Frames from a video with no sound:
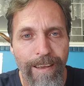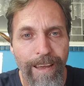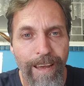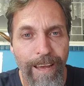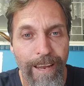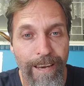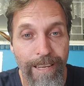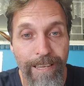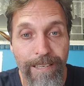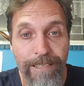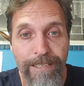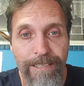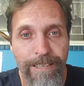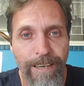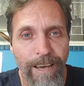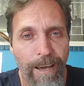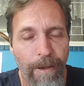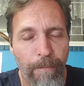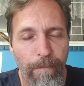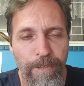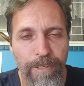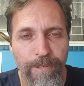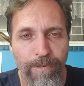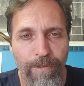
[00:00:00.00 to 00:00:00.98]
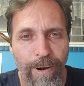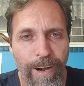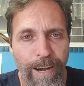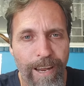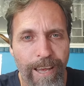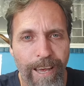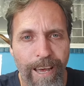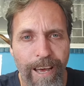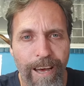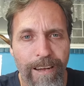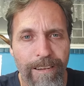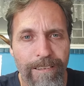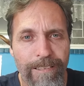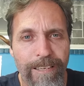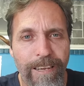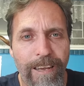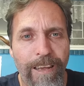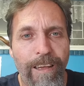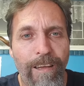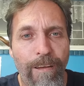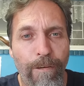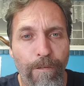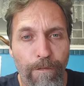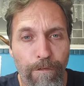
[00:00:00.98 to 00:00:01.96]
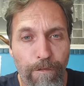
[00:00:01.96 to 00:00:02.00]
and his time is running out
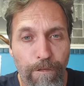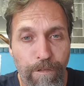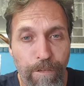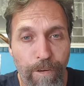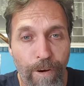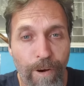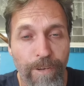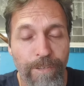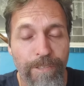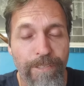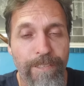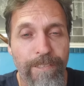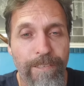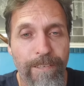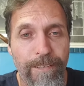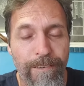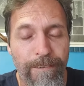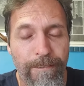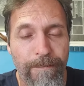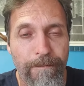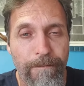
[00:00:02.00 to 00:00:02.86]
fast.